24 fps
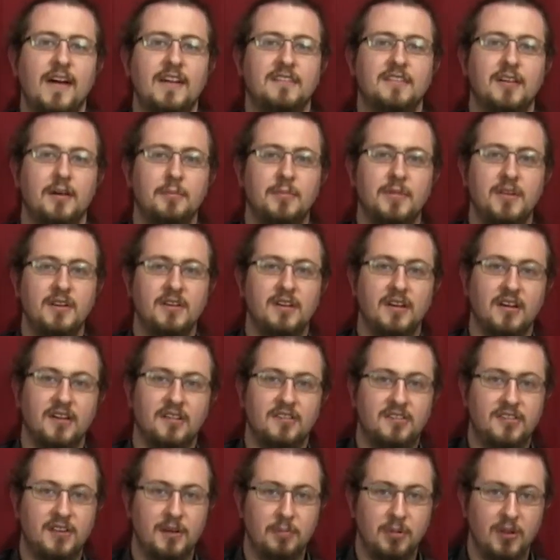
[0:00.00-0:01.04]
find something to
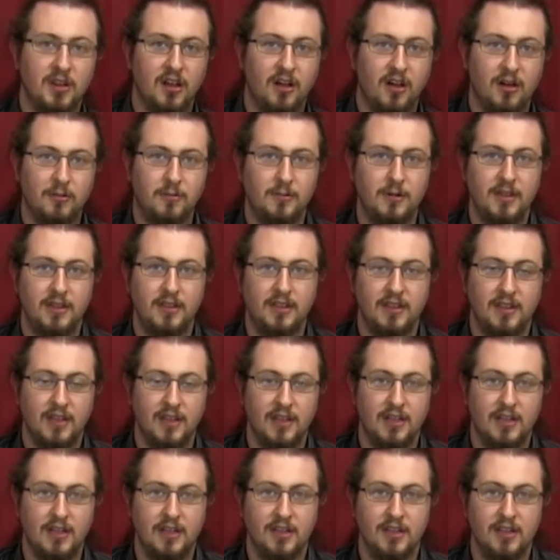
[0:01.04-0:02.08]
sip along with
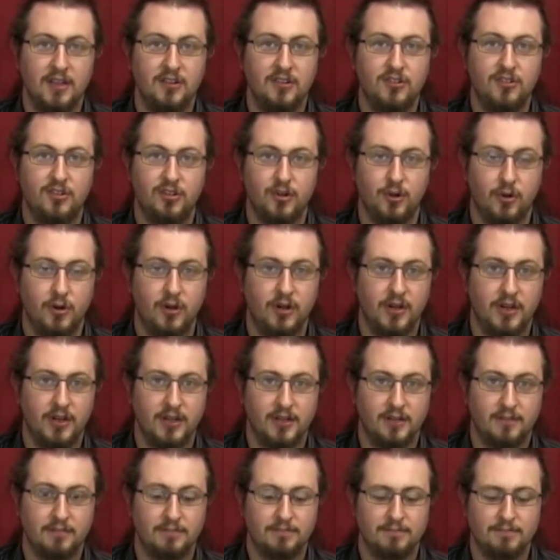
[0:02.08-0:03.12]
and enjoy.
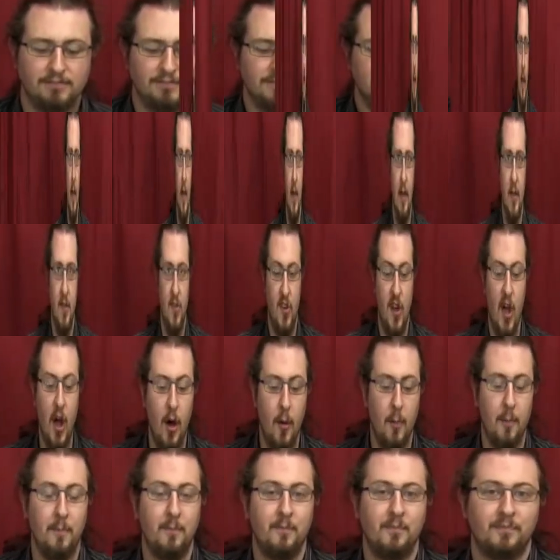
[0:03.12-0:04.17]

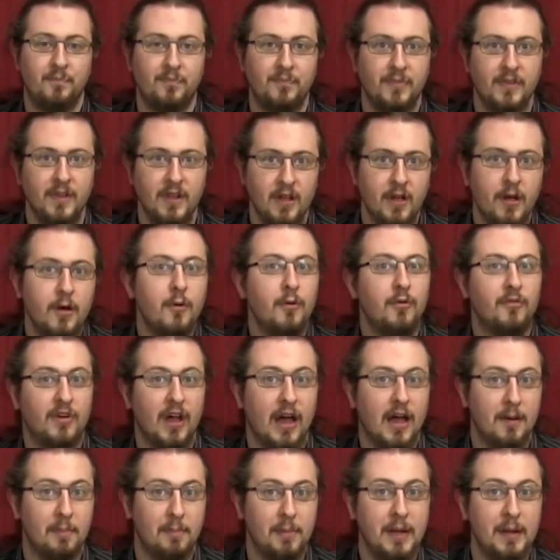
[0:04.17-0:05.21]
So, we've
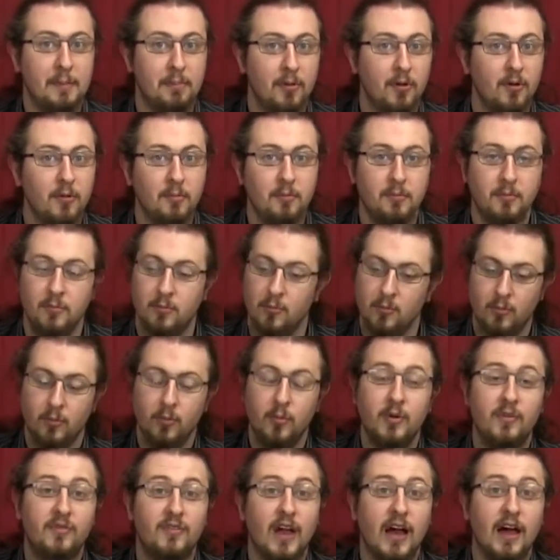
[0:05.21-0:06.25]
got our people,
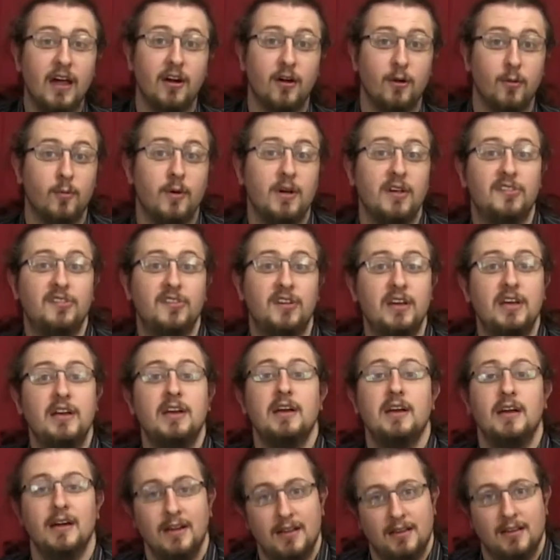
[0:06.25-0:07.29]
we've got our
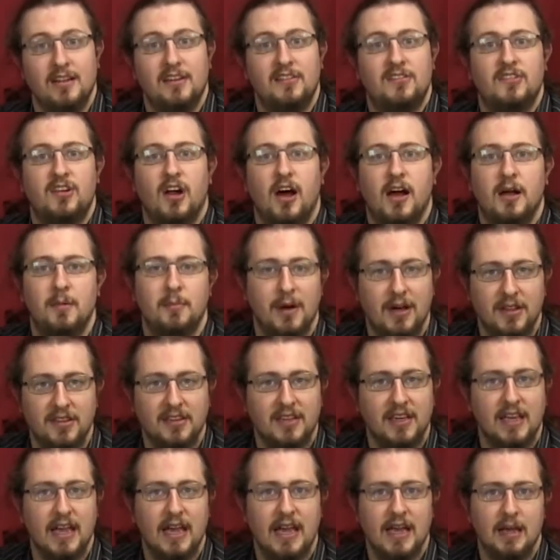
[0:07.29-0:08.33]
whiskey. Let's talk
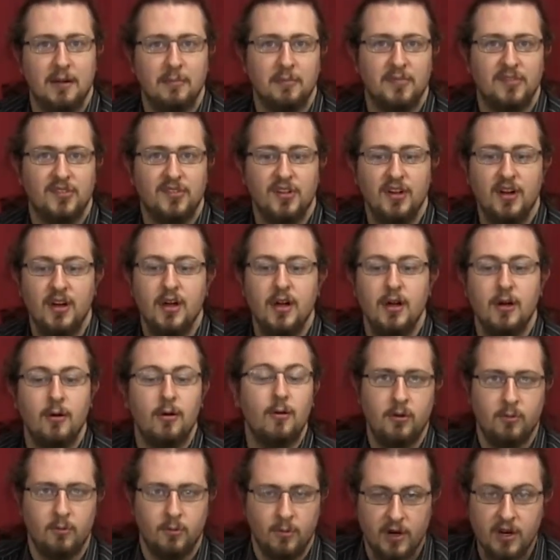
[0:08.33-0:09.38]
about the games.
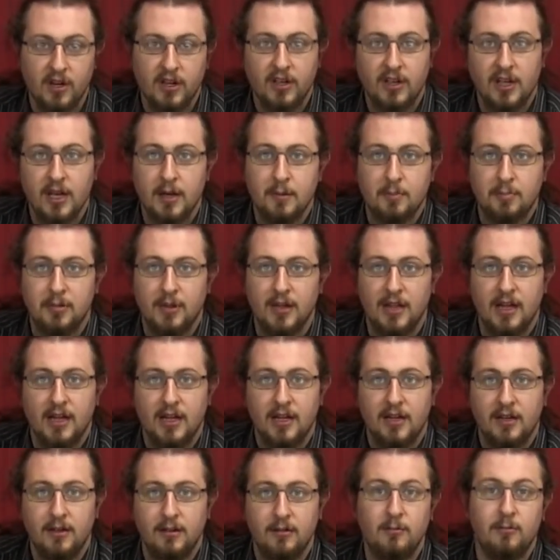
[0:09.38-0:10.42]
What are you going to
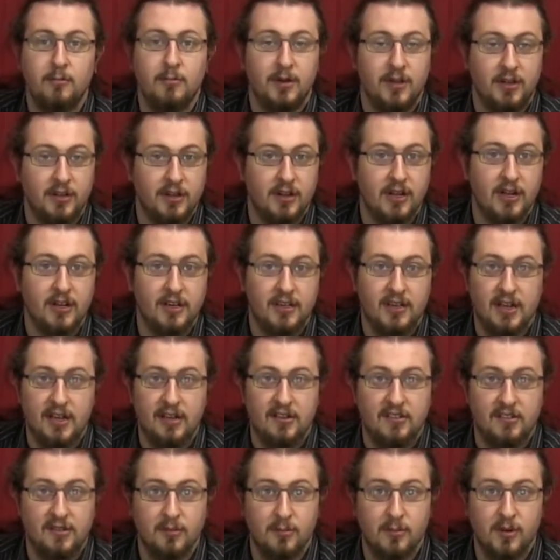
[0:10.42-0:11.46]
play when you're going to
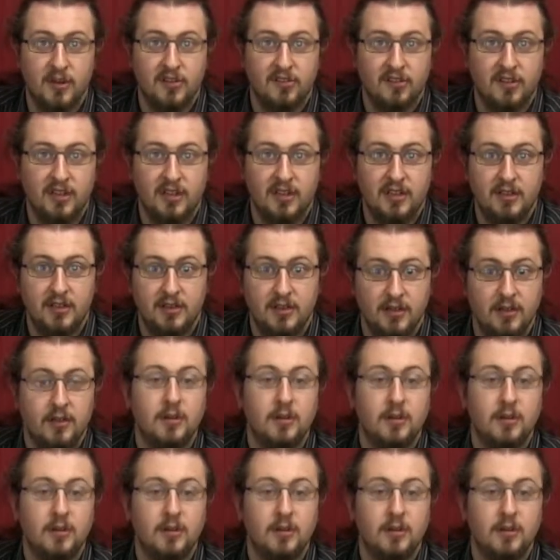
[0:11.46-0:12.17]
taste some whiskey?